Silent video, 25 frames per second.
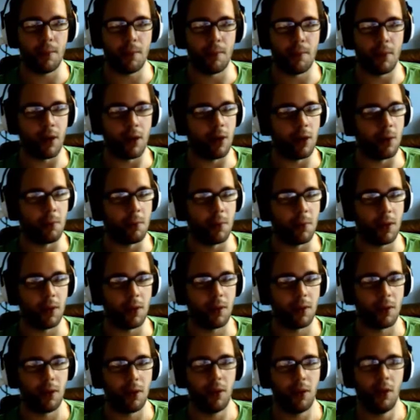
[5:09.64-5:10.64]
Mom.
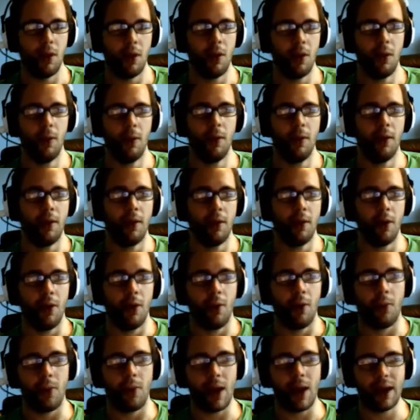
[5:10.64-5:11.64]

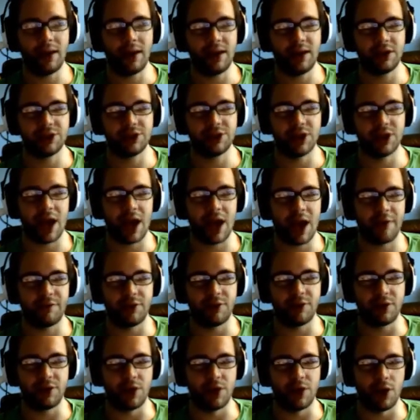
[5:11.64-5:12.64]
Why did you have
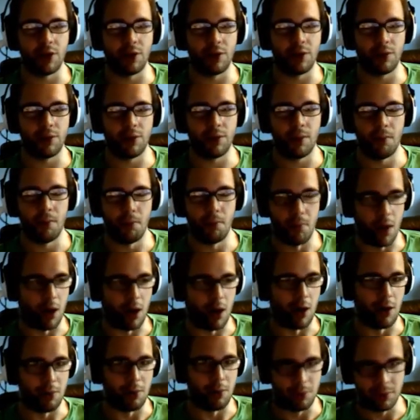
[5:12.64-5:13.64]
to go,
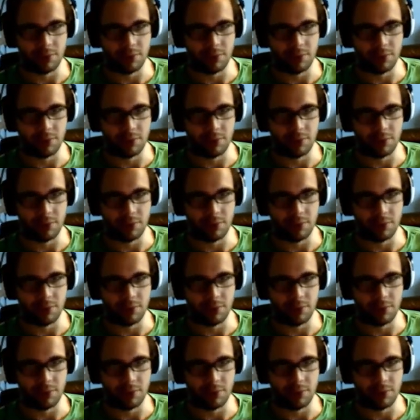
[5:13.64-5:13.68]
Mom?